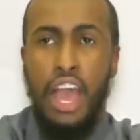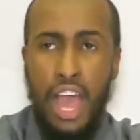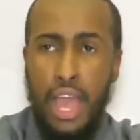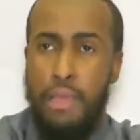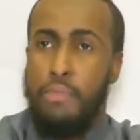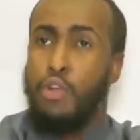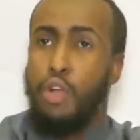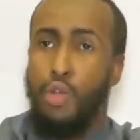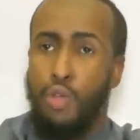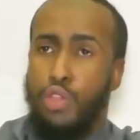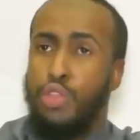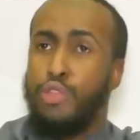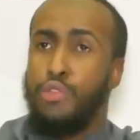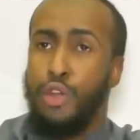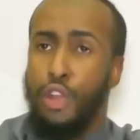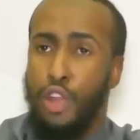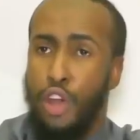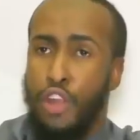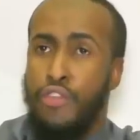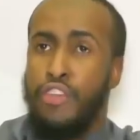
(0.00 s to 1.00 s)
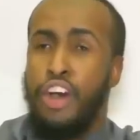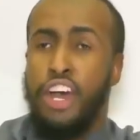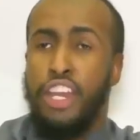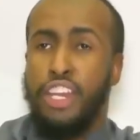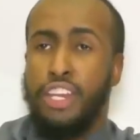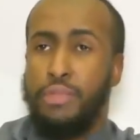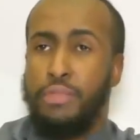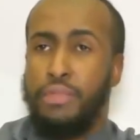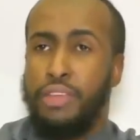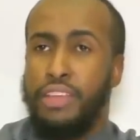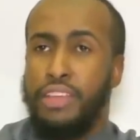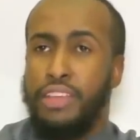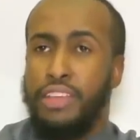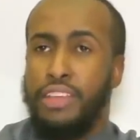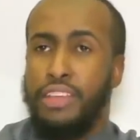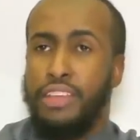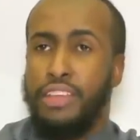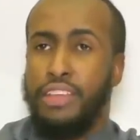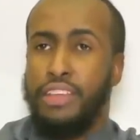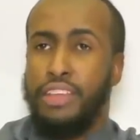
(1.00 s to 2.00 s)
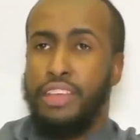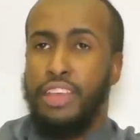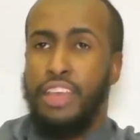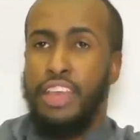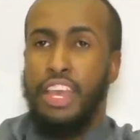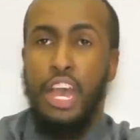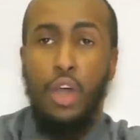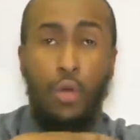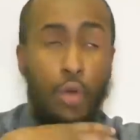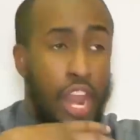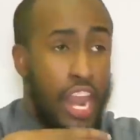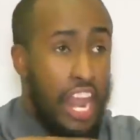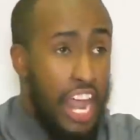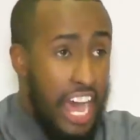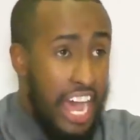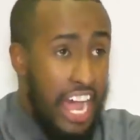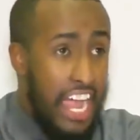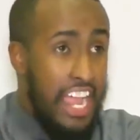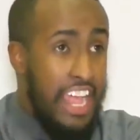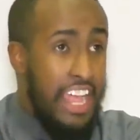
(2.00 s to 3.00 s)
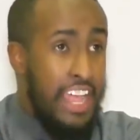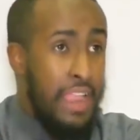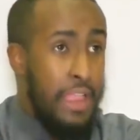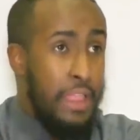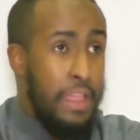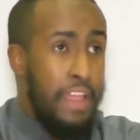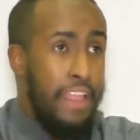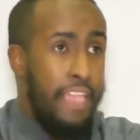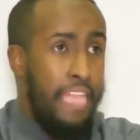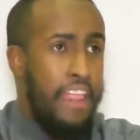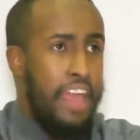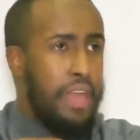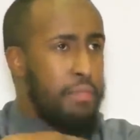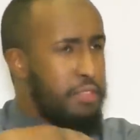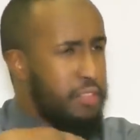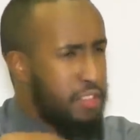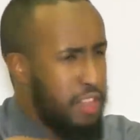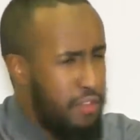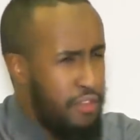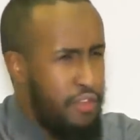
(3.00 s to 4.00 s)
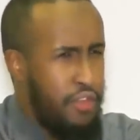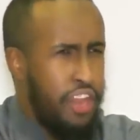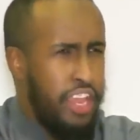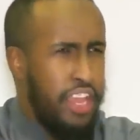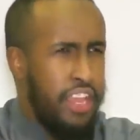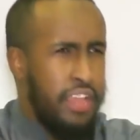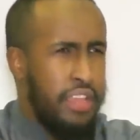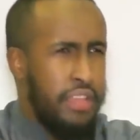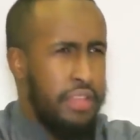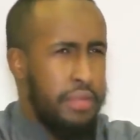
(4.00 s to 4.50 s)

I'm going through a lot of hardship. Oh Allah, I'm suffering.